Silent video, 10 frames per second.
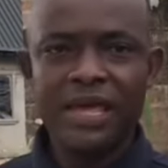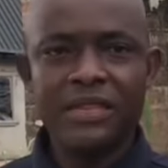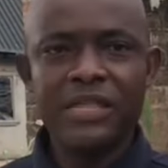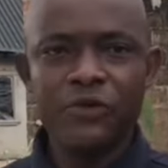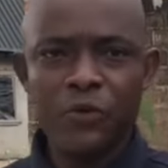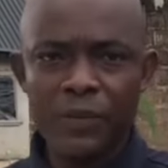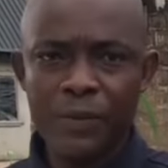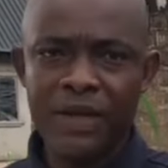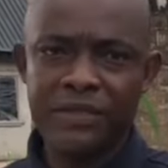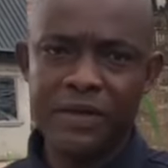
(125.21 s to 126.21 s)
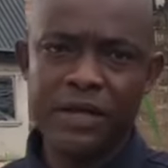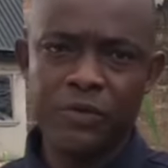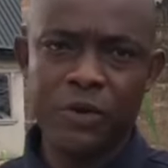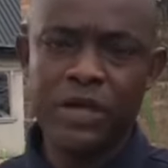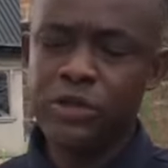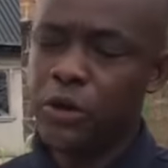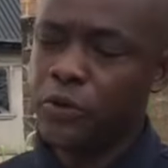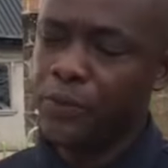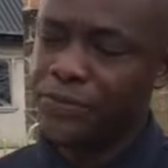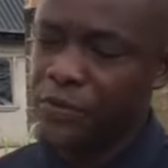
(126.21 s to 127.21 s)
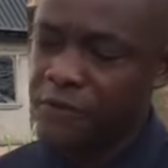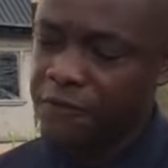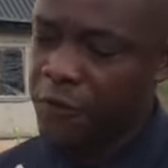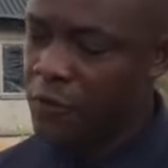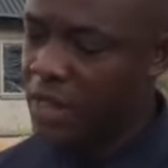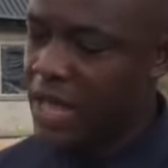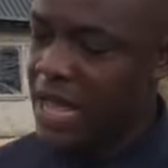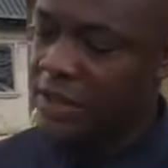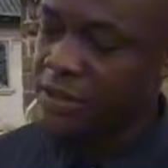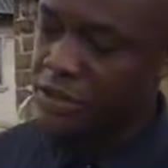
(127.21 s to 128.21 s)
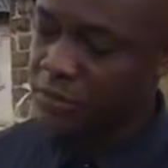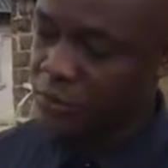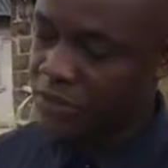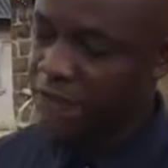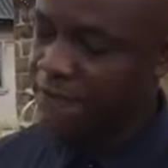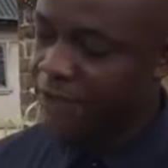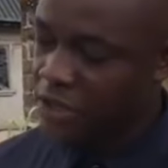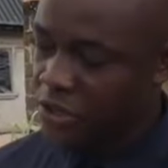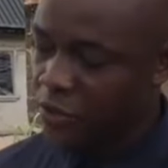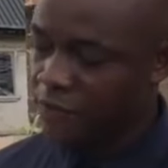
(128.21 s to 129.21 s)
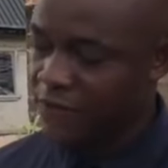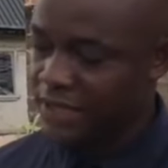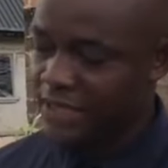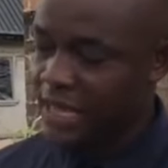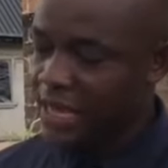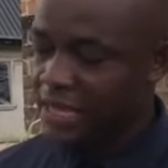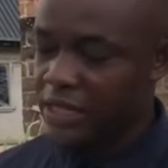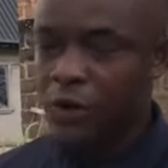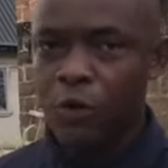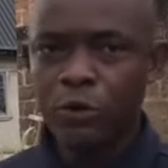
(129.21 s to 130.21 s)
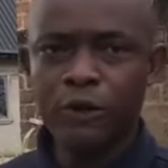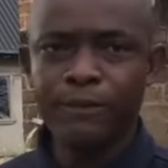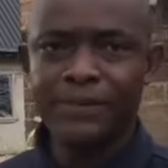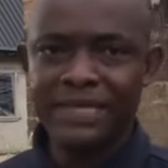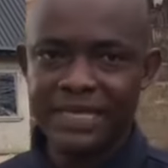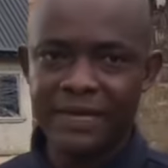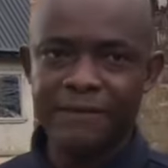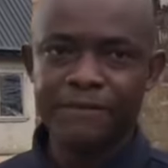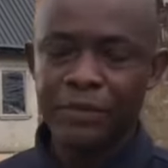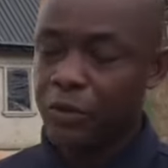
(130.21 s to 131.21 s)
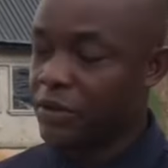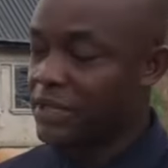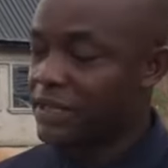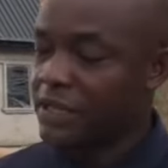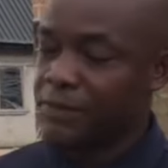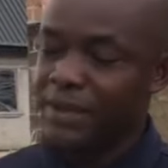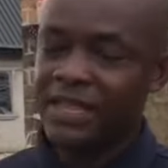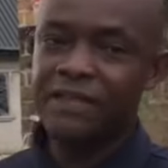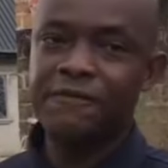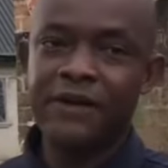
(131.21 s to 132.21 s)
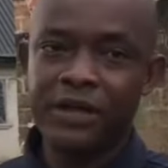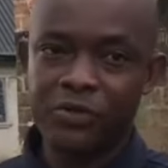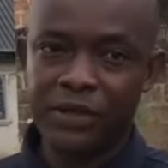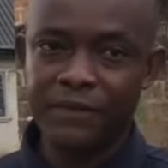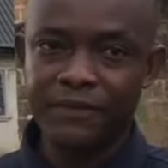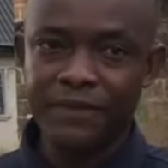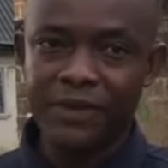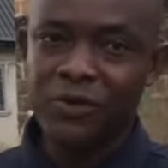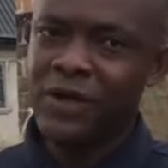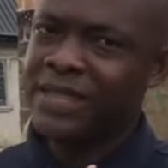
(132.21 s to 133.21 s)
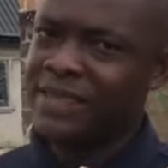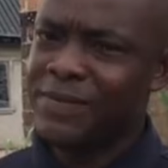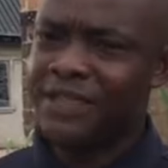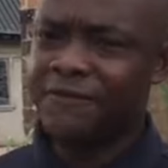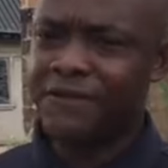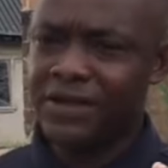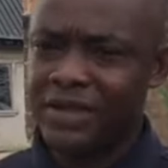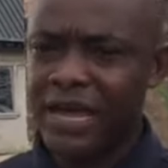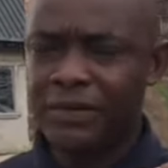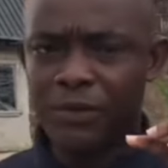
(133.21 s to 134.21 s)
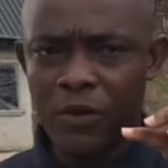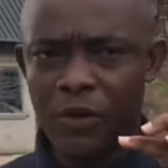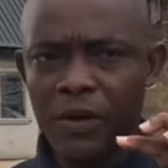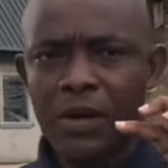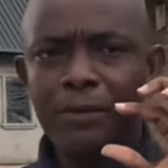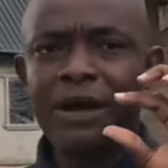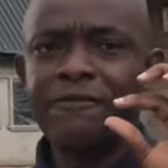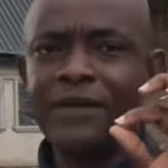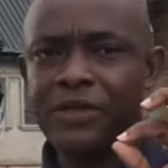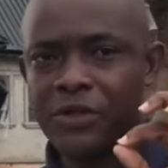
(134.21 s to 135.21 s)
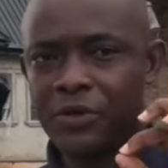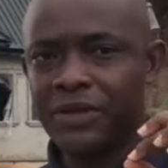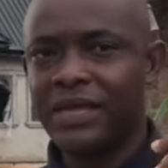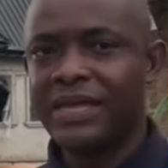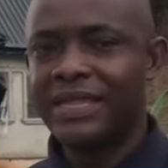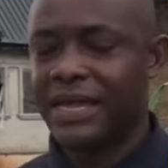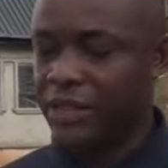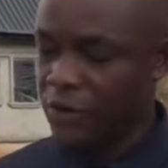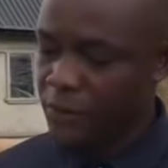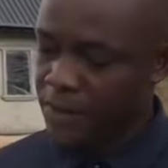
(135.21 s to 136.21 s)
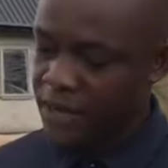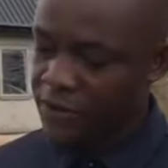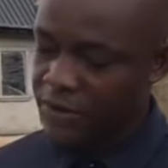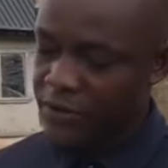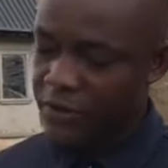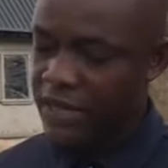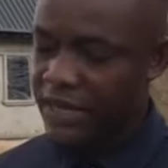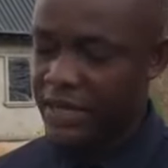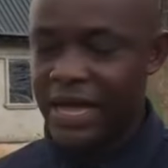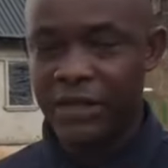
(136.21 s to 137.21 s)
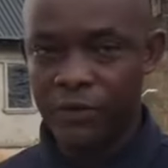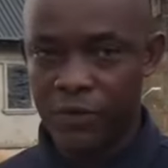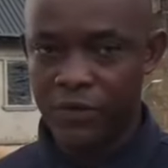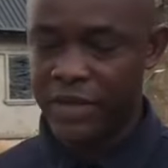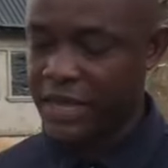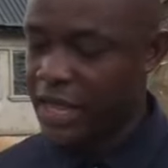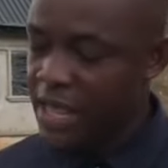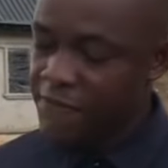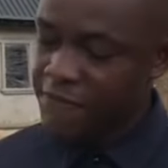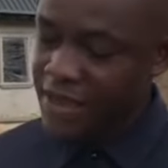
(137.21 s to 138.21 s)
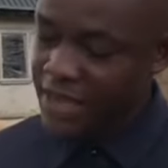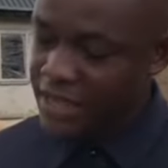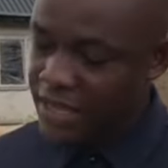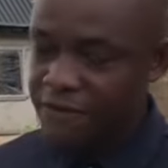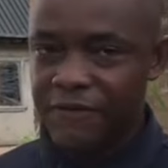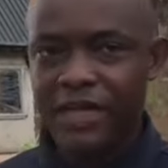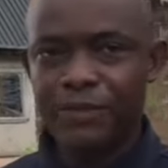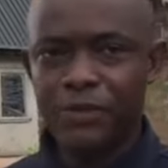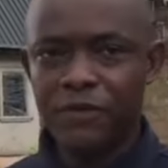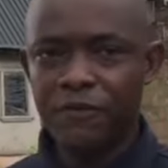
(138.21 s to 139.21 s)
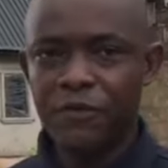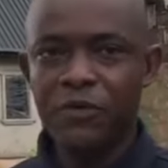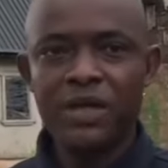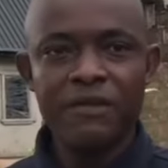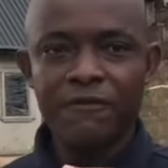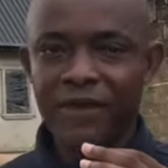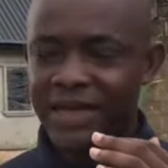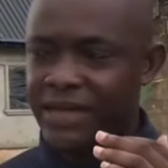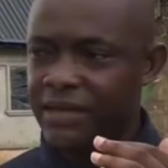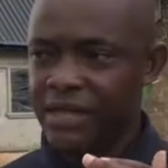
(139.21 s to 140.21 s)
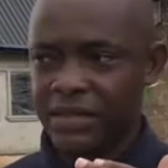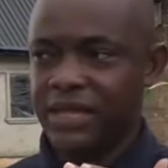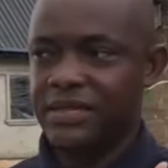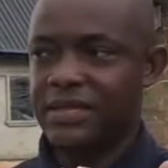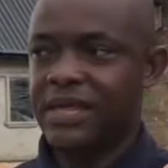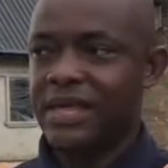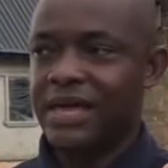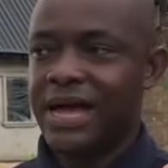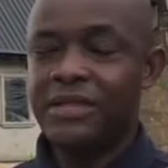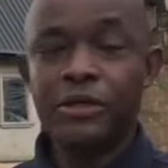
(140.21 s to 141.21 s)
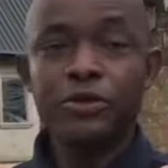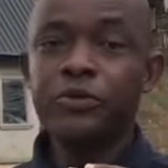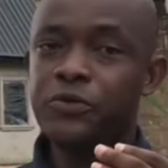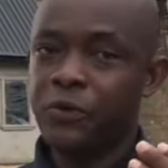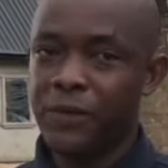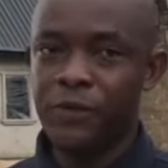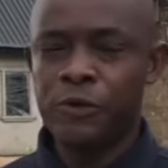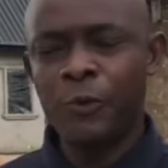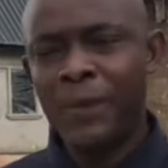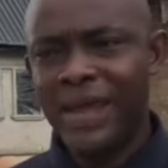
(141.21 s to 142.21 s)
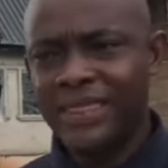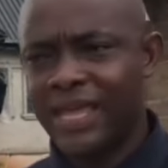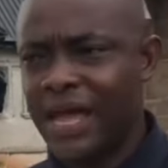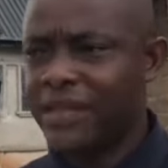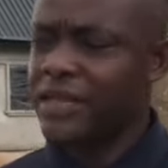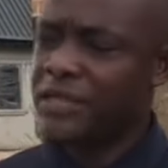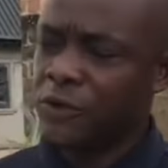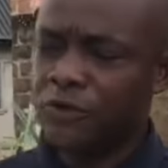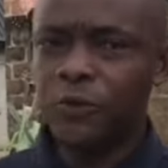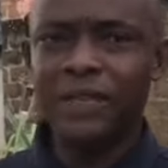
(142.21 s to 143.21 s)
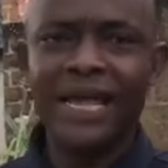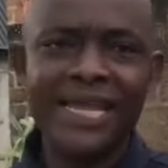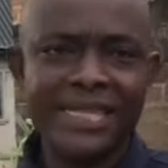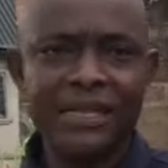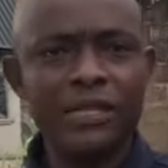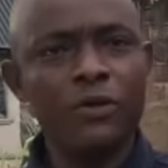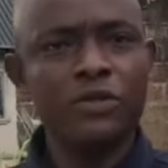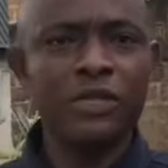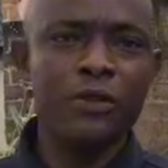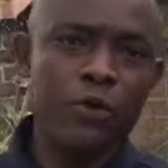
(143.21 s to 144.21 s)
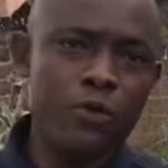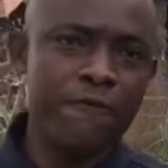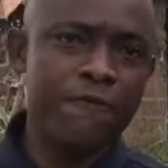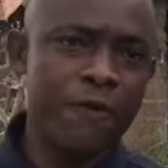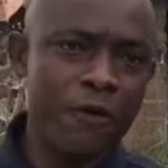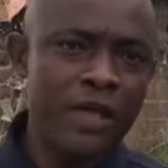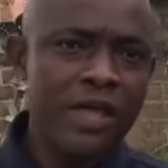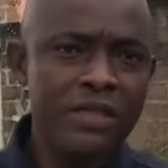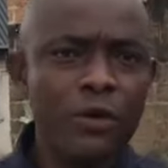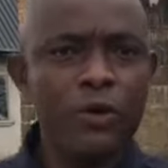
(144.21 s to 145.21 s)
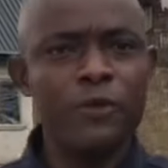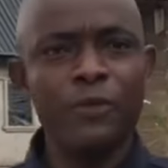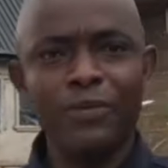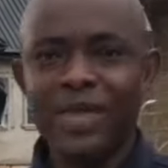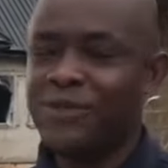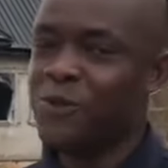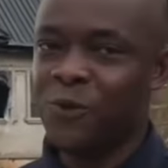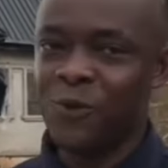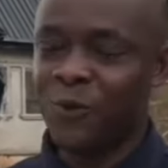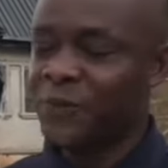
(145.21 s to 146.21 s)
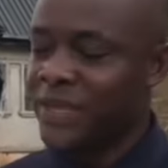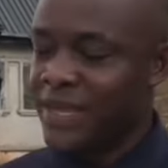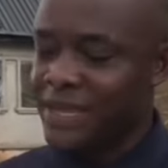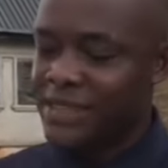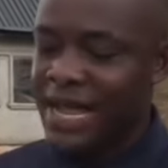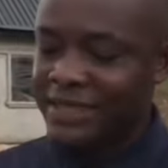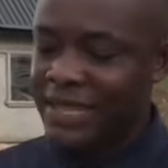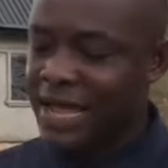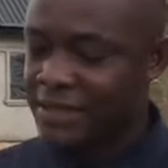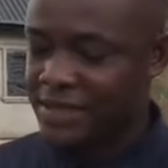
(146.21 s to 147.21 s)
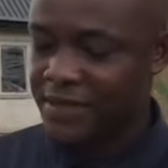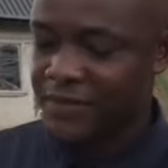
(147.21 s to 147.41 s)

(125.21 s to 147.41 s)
It's a durable material as well. It's also beautiful and smooth. The finishing of it is a whole lot better because this thing is made in the factory. You know, anything made in the factory has more perfection than normal regular handwork. Okay, very neat, very beautiful, and it's also durable. So one might think, is this thing not too light? Is it not? It's not going to fall. It's not going to break. No. It is attached.